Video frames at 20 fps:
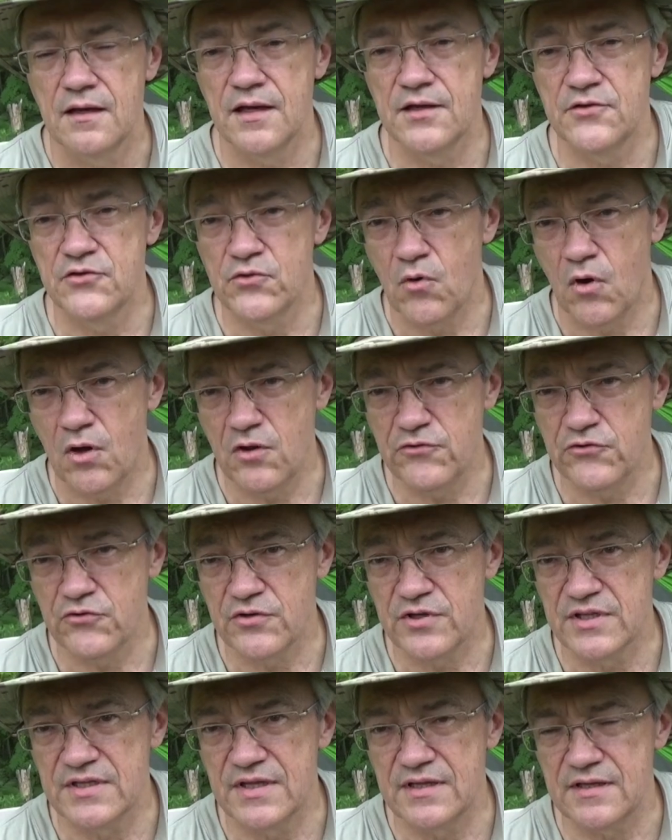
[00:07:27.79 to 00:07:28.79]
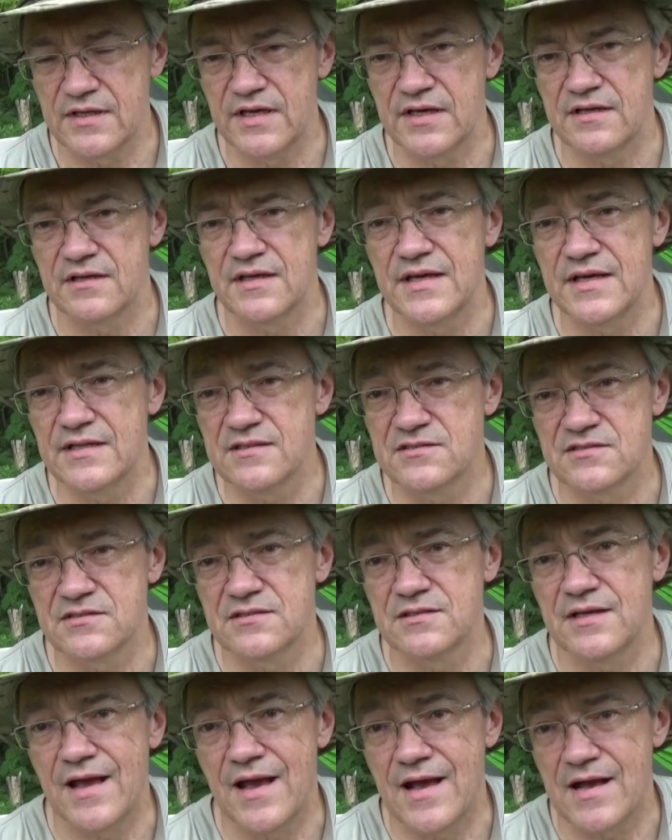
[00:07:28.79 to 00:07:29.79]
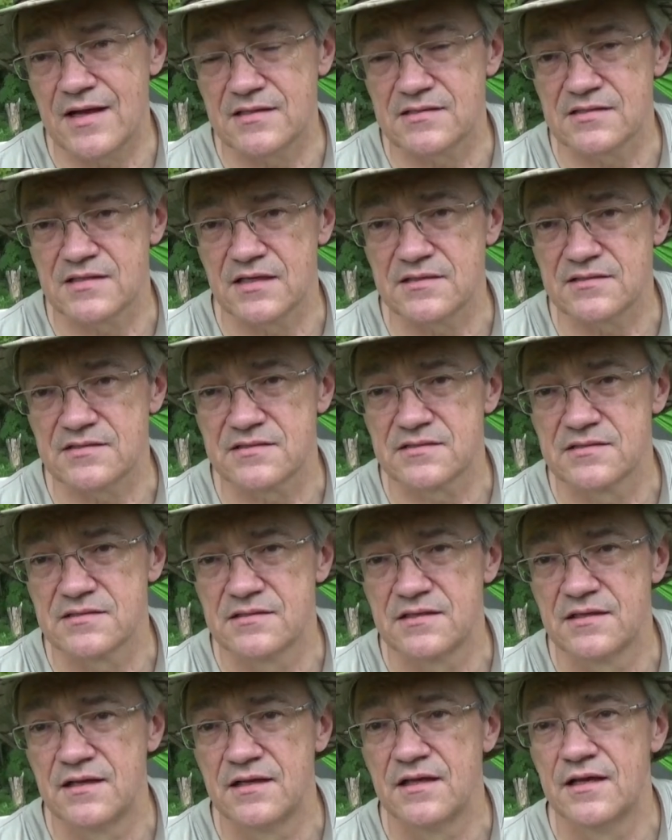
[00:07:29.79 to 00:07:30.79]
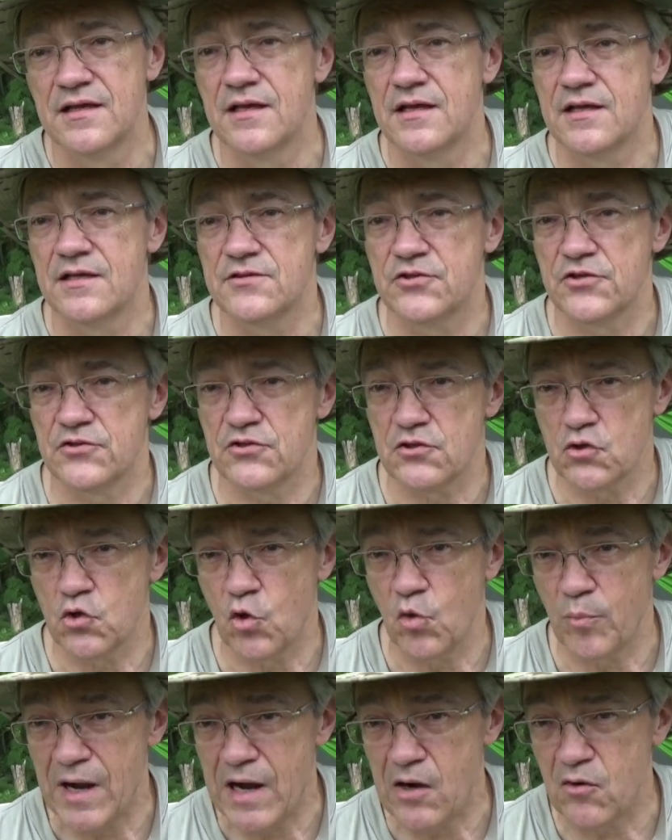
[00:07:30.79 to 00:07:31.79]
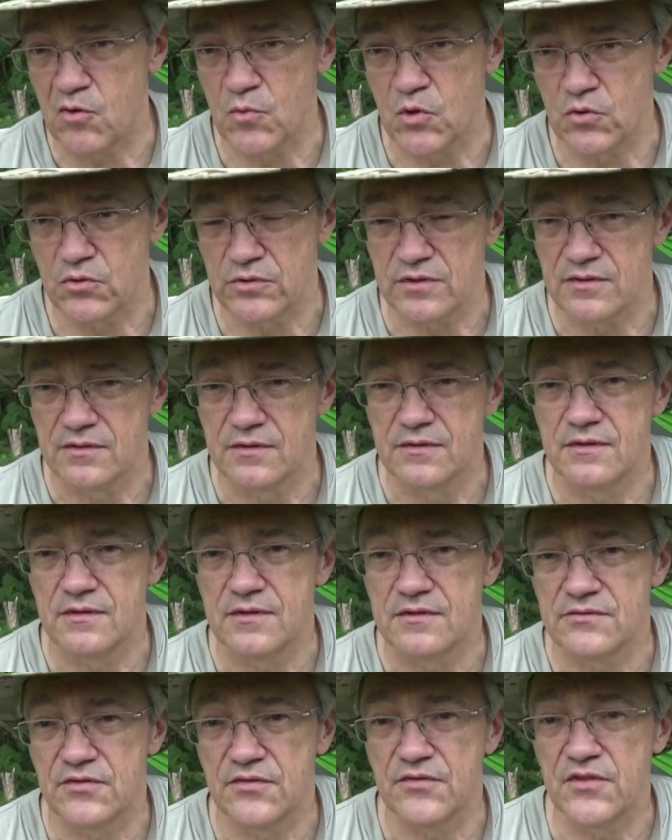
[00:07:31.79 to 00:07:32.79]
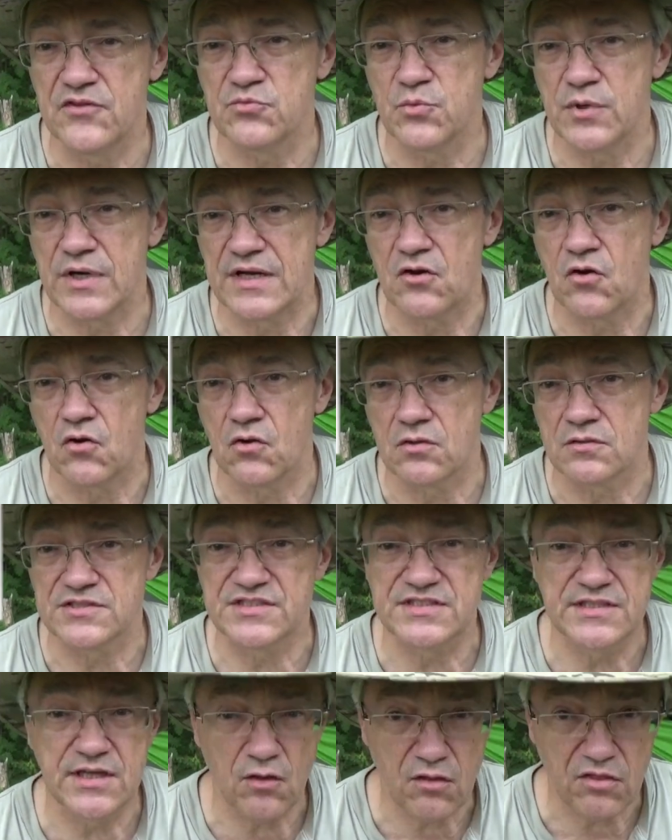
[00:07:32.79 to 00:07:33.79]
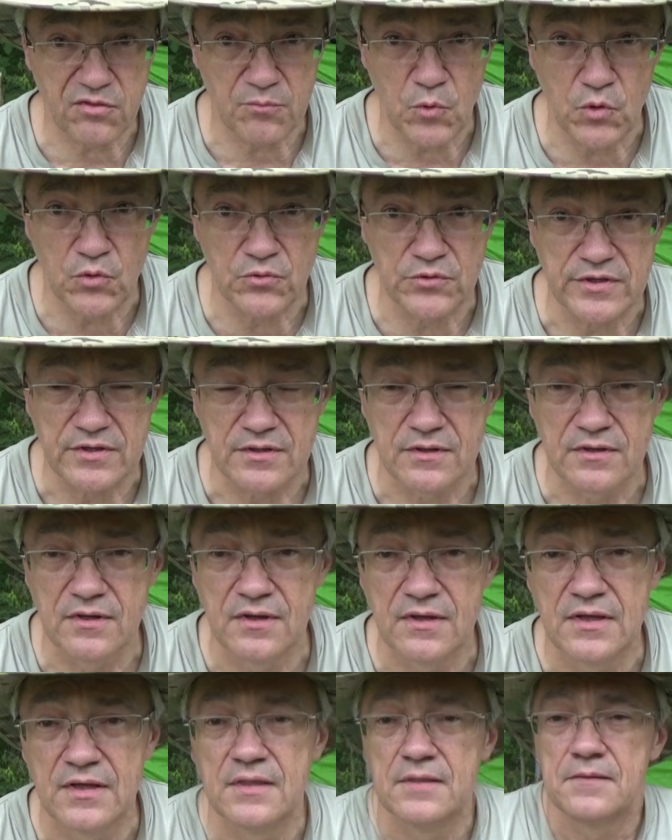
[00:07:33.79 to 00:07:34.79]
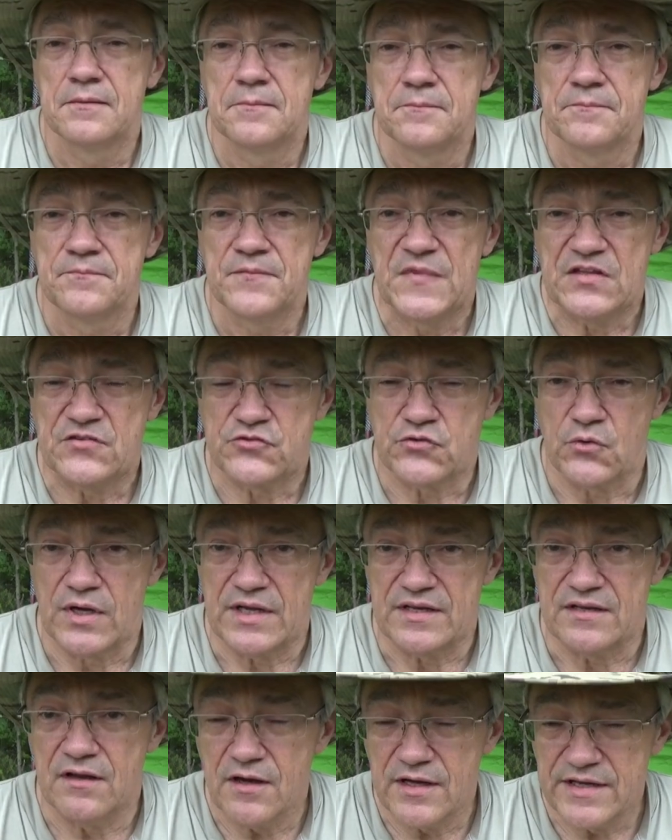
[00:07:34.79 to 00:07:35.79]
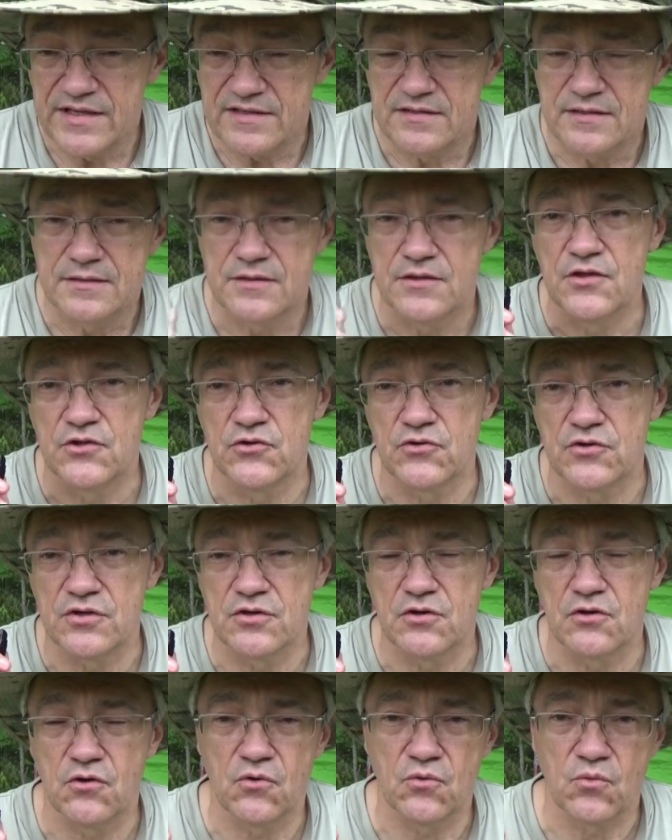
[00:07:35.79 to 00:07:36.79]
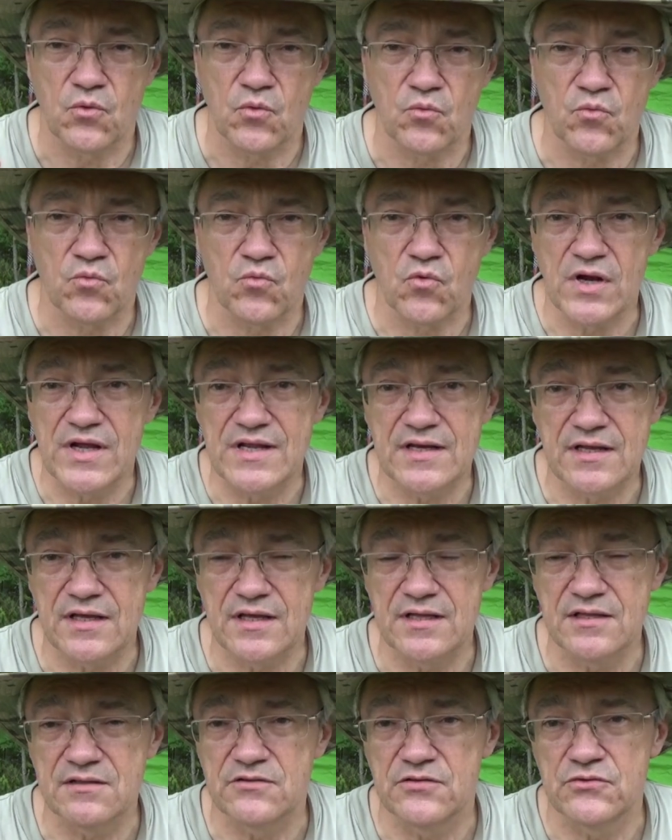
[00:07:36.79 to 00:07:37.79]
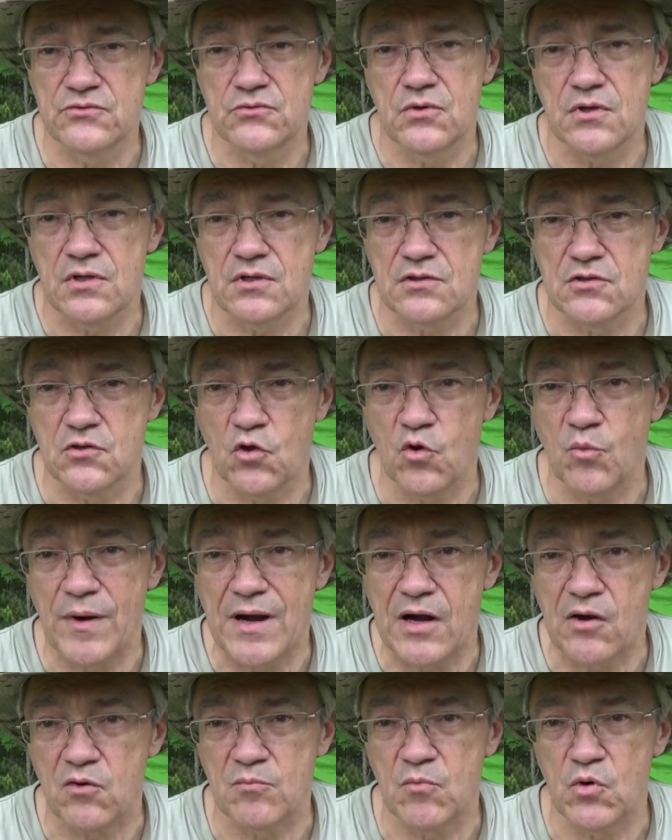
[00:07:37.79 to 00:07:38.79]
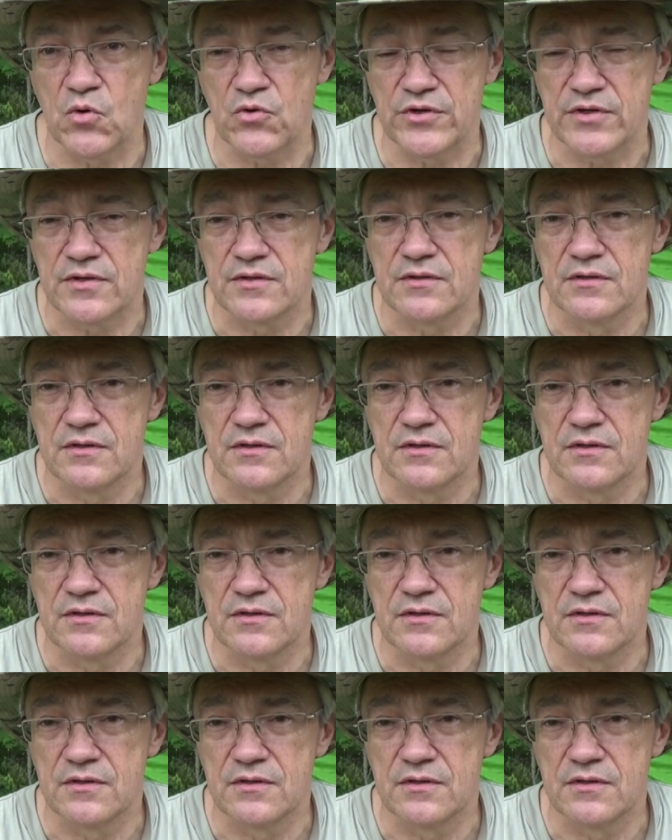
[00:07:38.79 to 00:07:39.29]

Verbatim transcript: And you also can get instant access to the low power mode. And that's what I call stealth mode. So at night, you can go right into low power mode.